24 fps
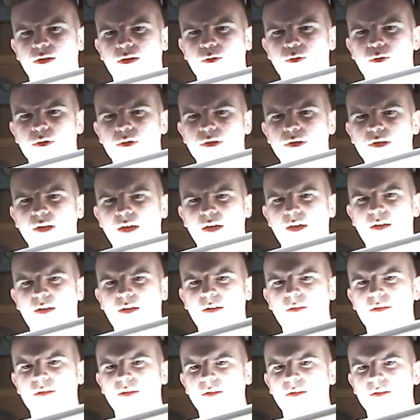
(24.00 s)
One side
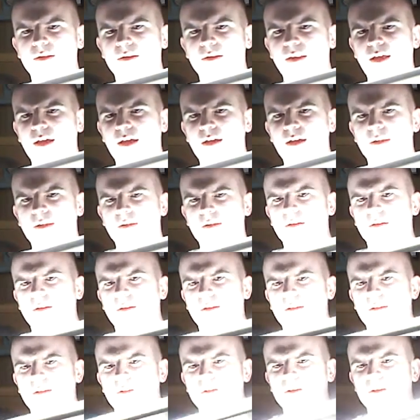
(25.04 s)
it doesn't light,
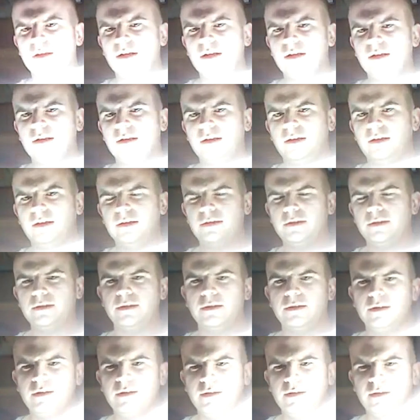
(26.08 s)
on the other side it does.
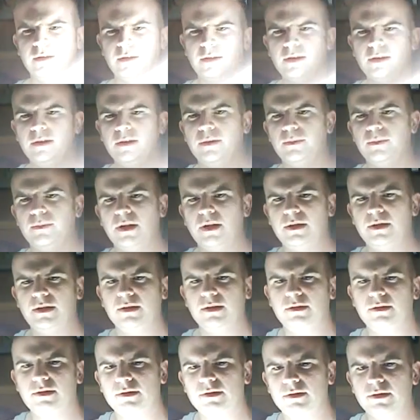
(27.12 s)
But I
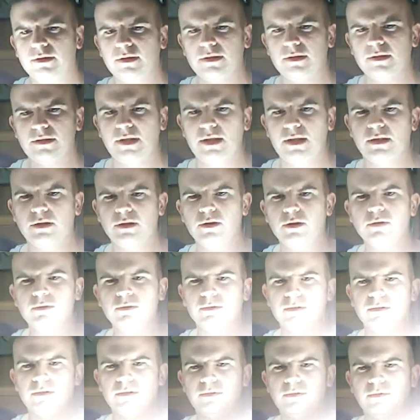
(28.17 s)
think these are going to take
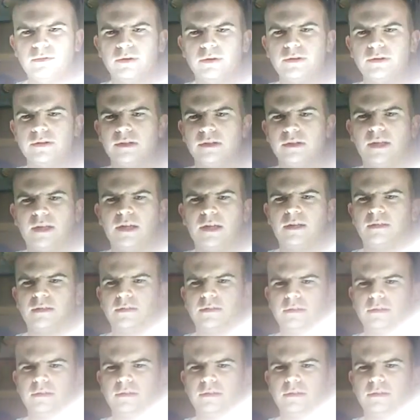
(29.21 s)
over the fluorescent lighting